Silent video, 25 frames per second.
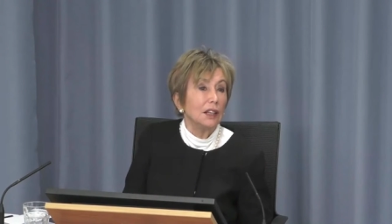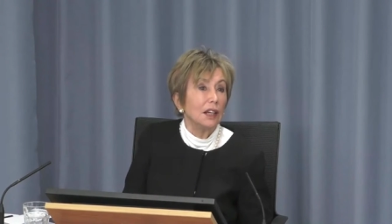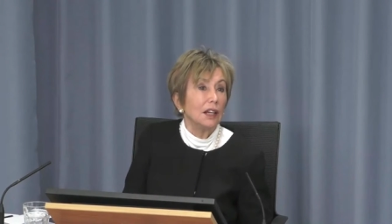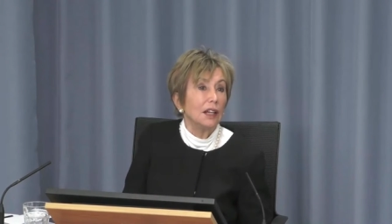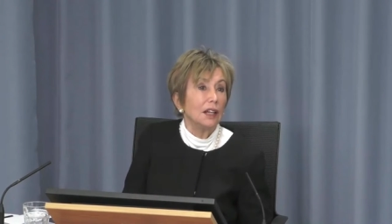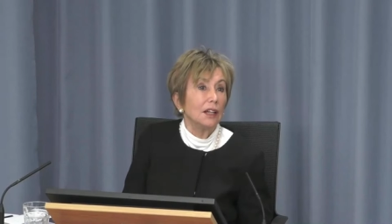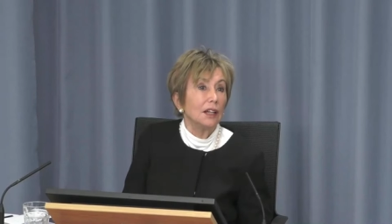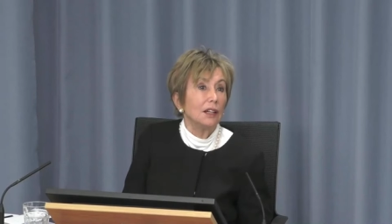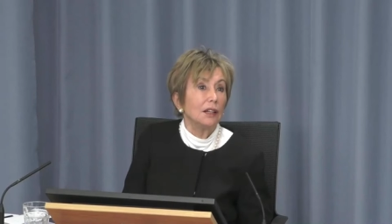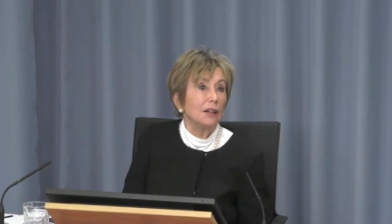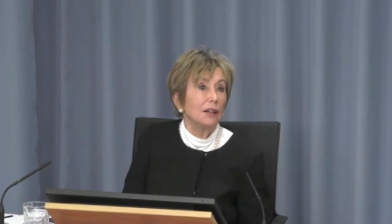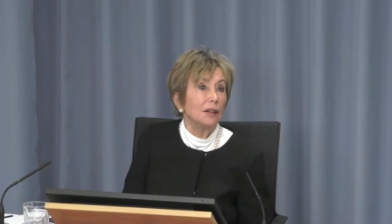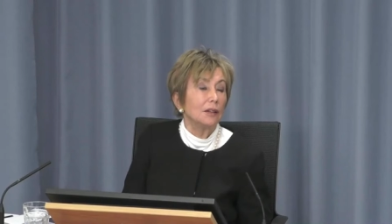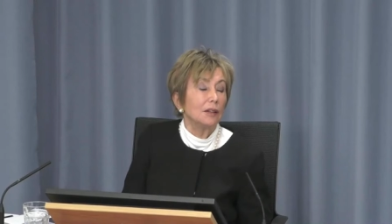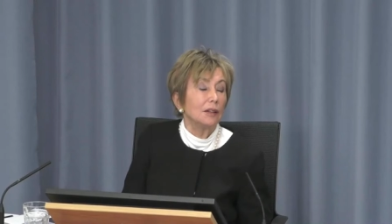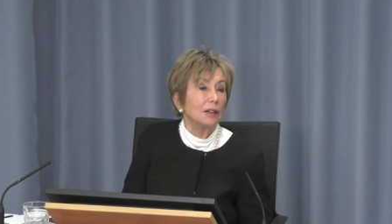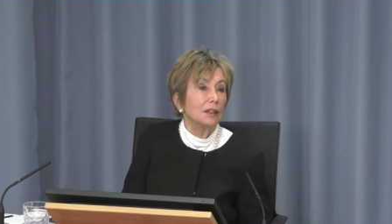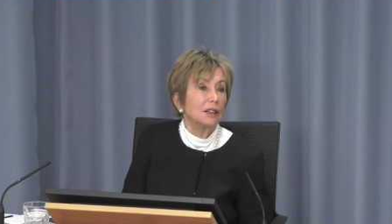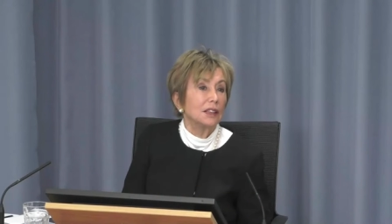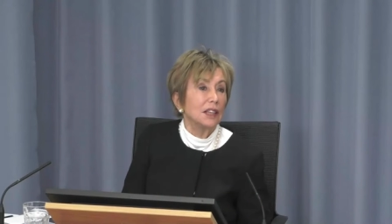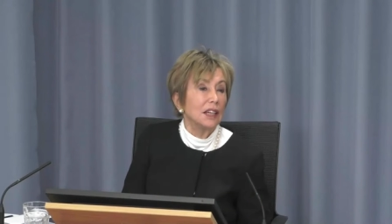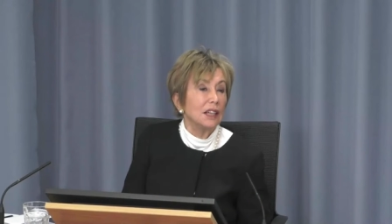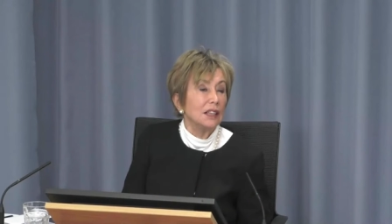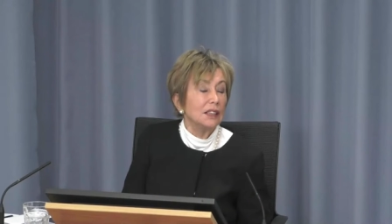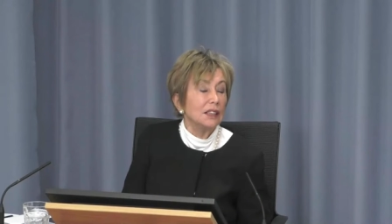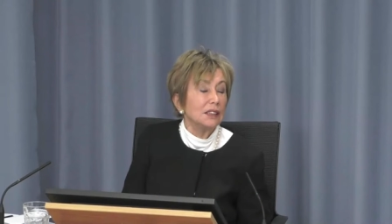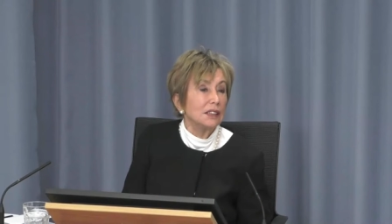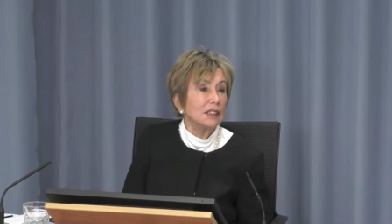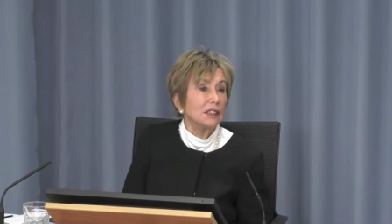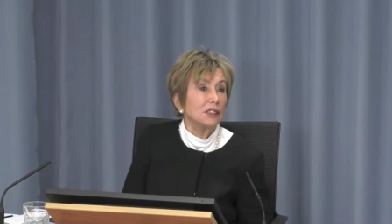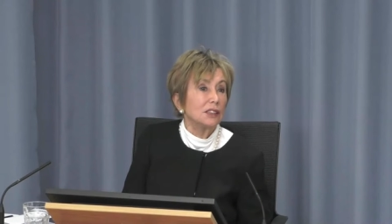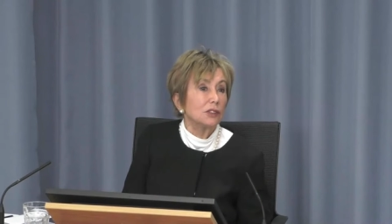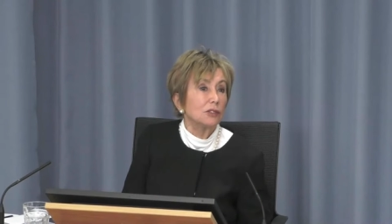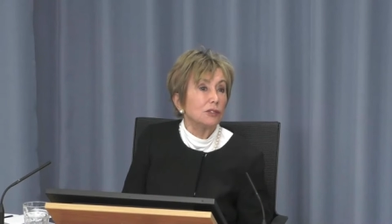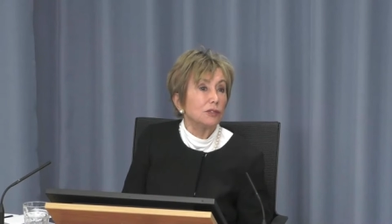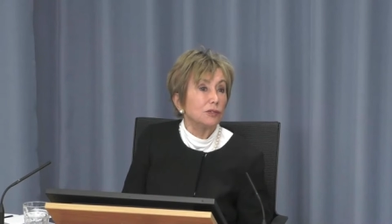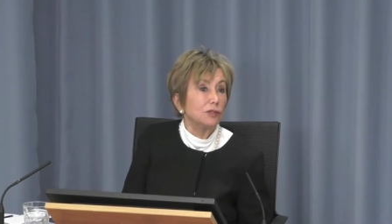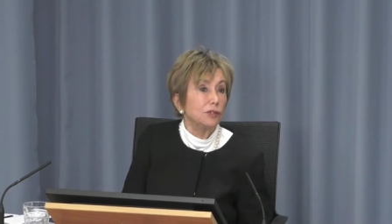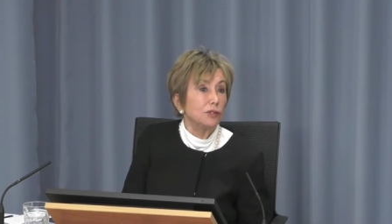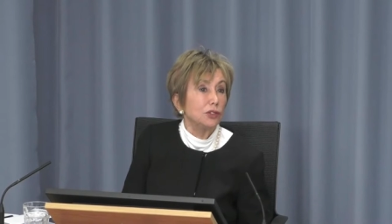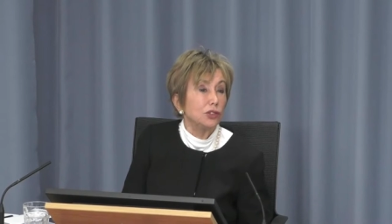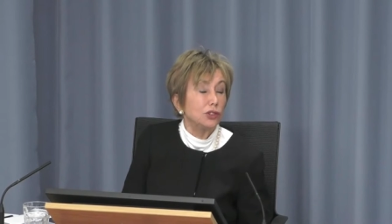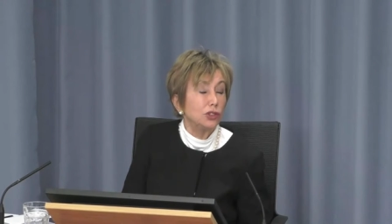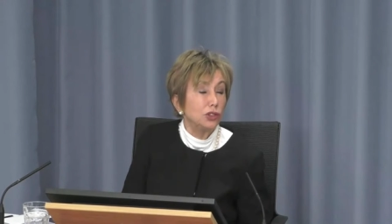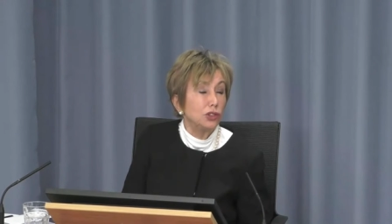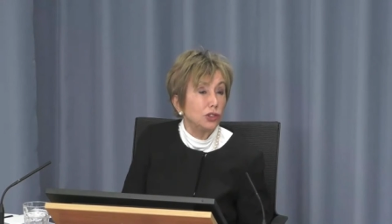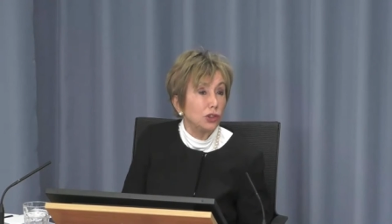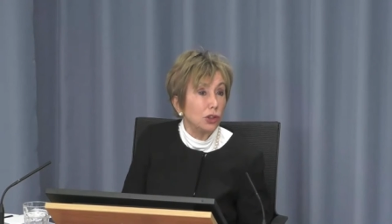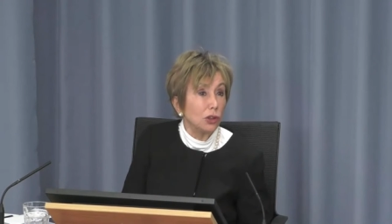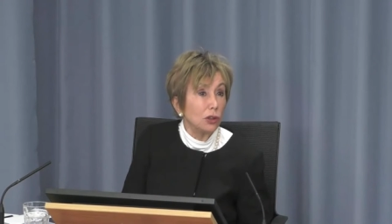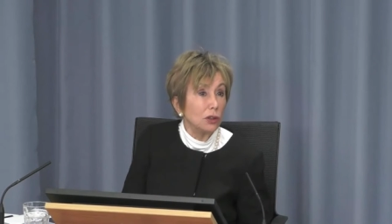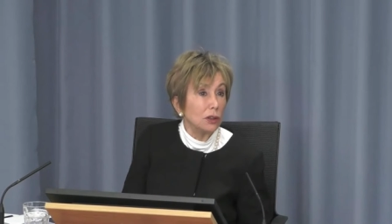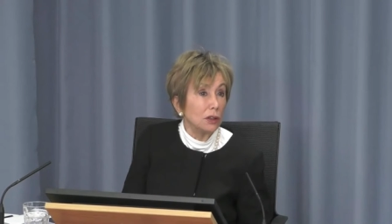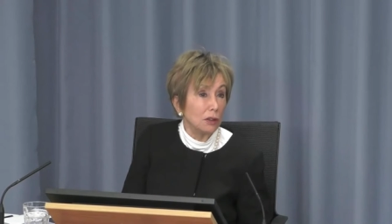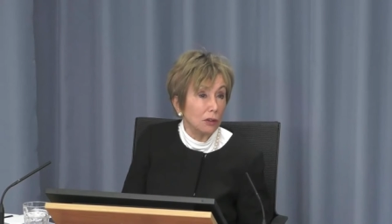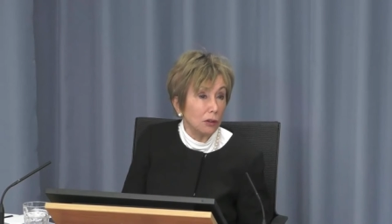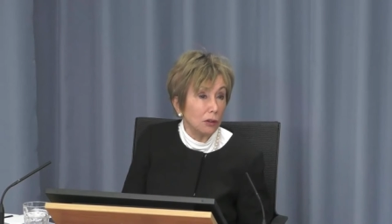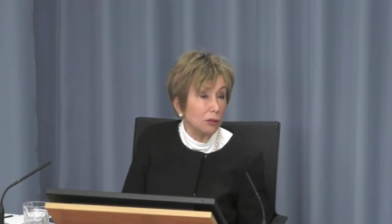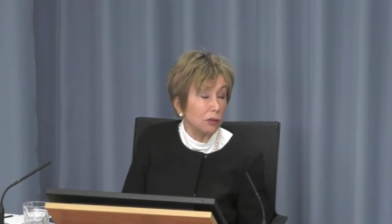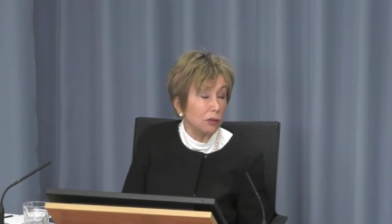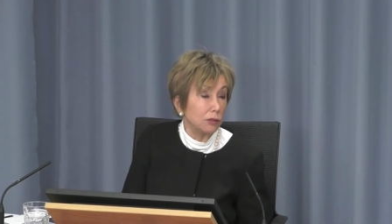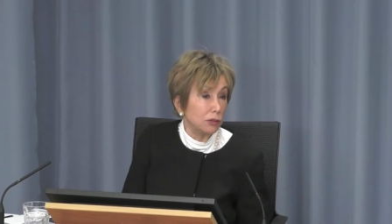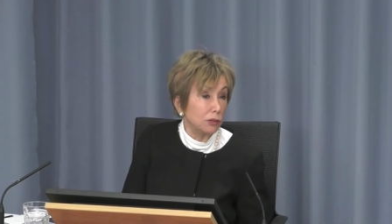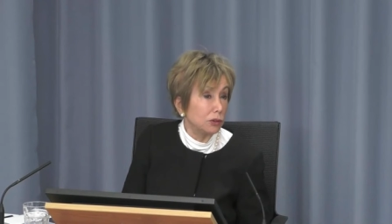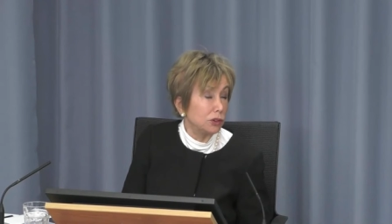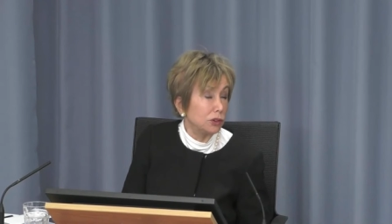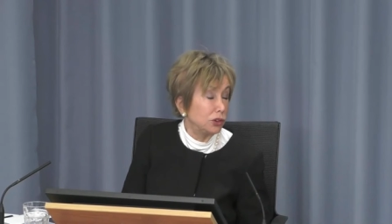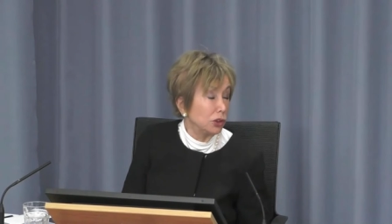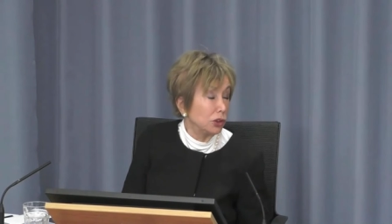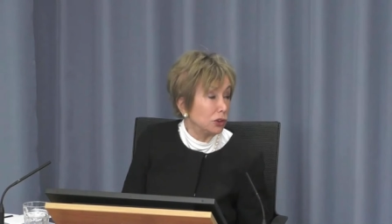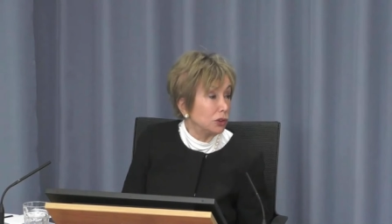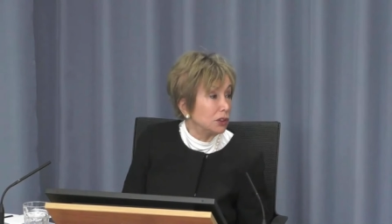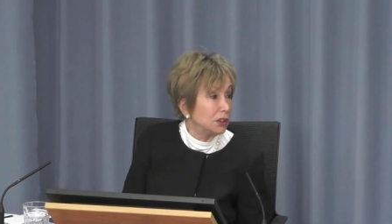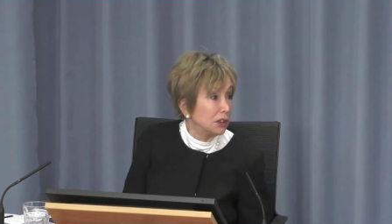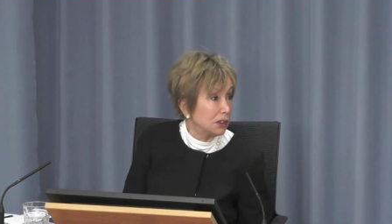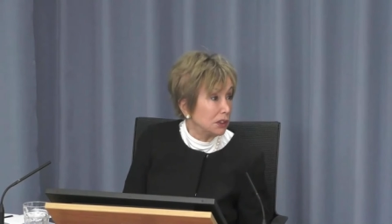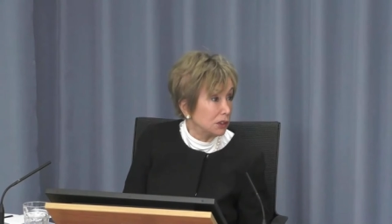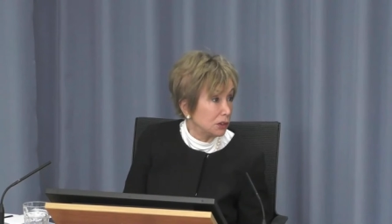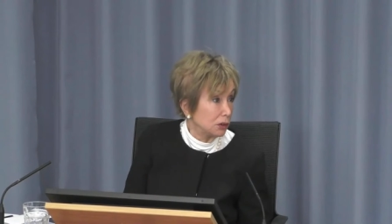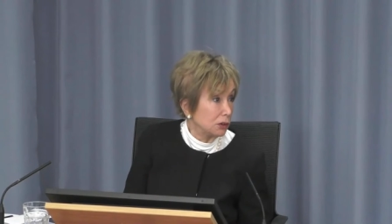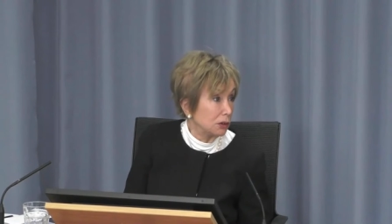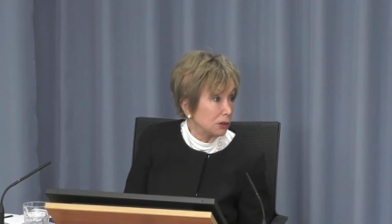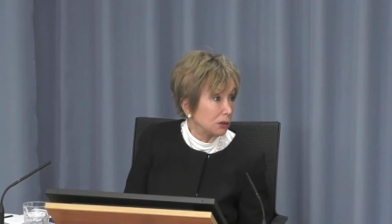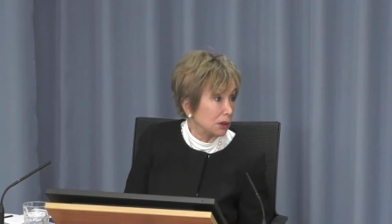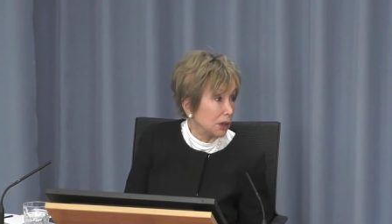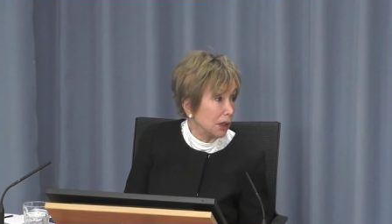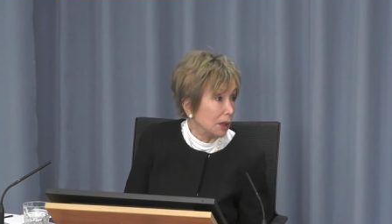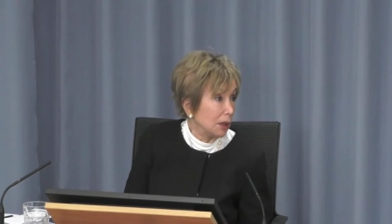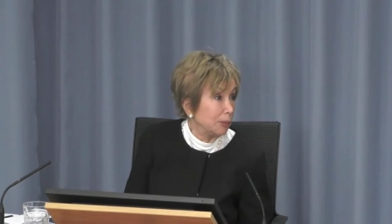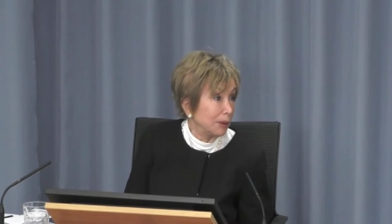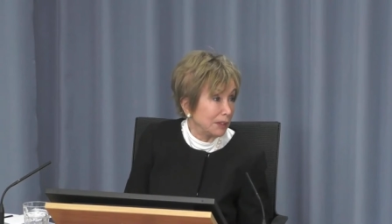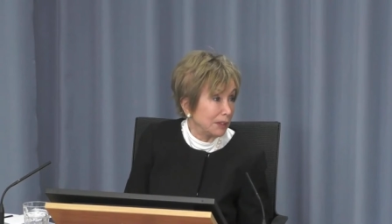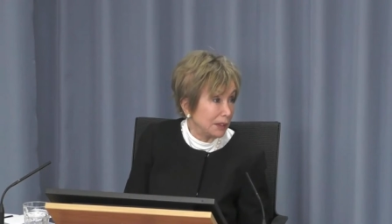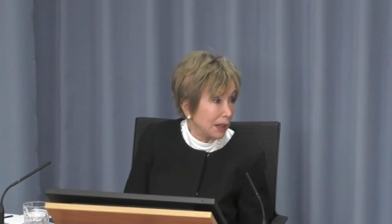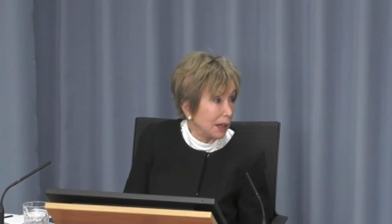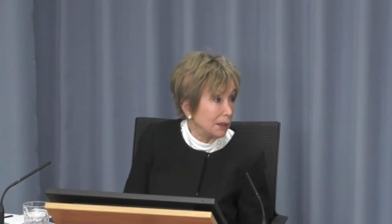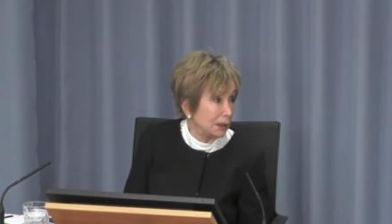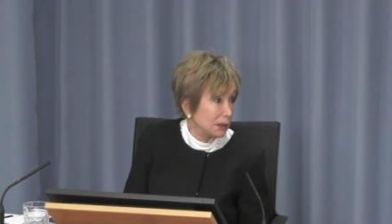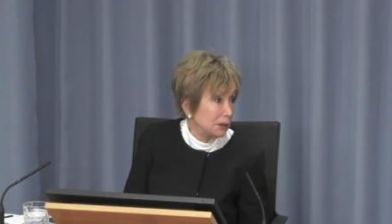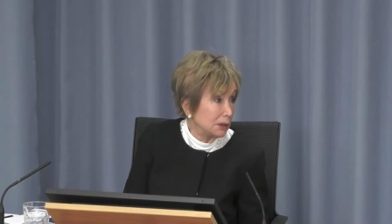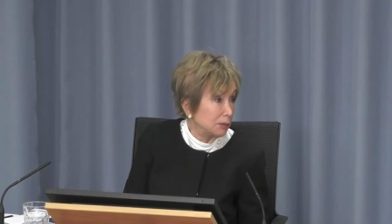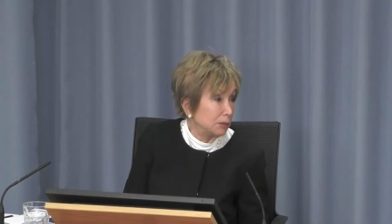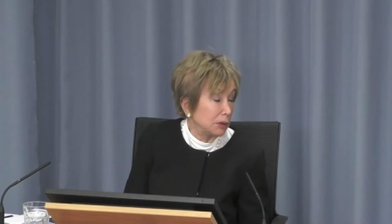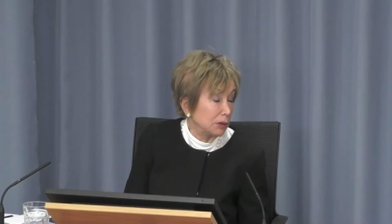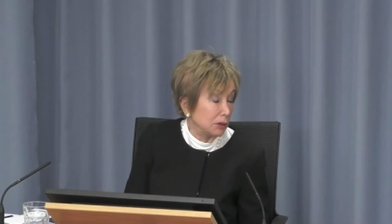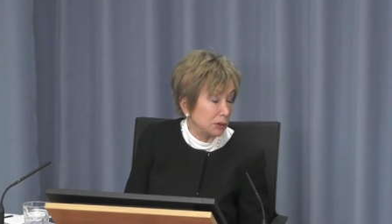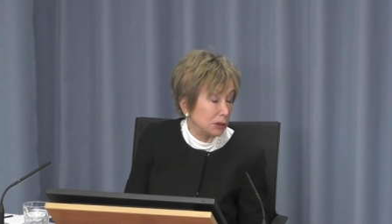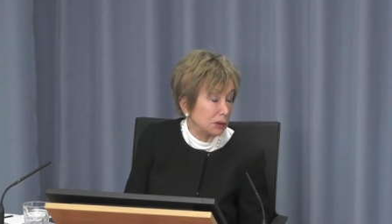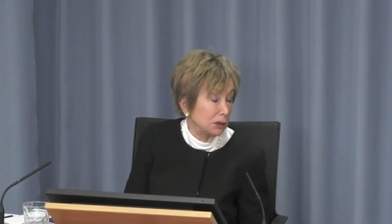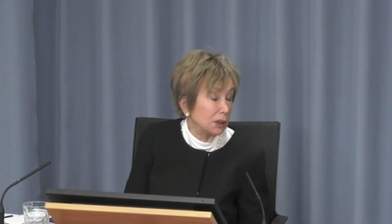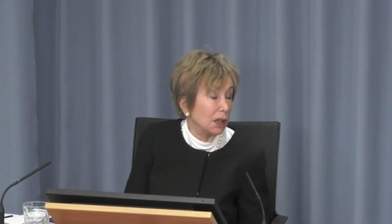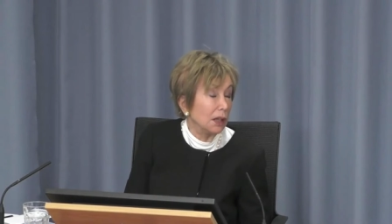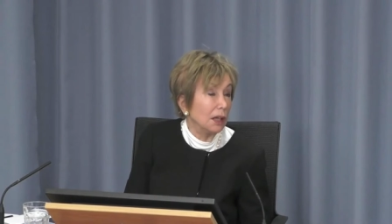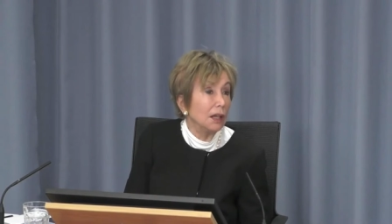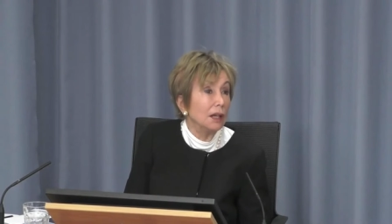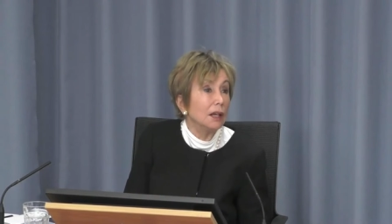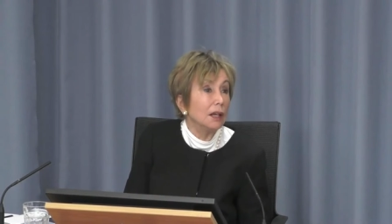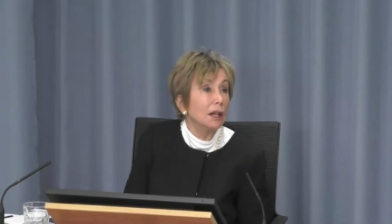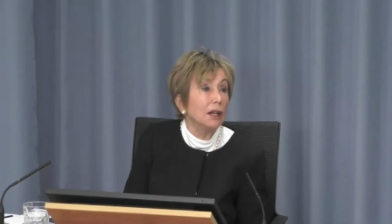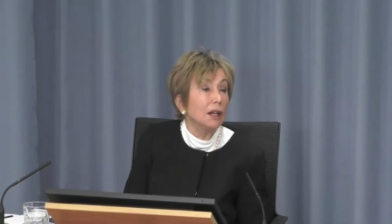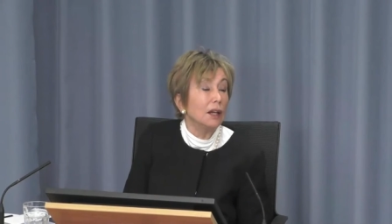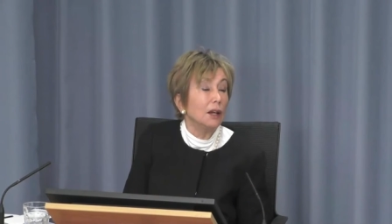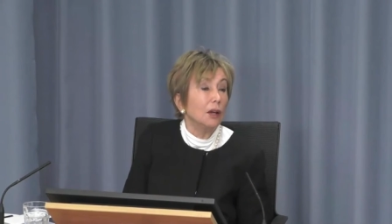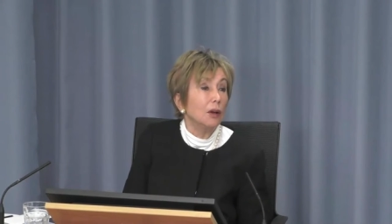uh, cases of of jaundice or hepatitis uh,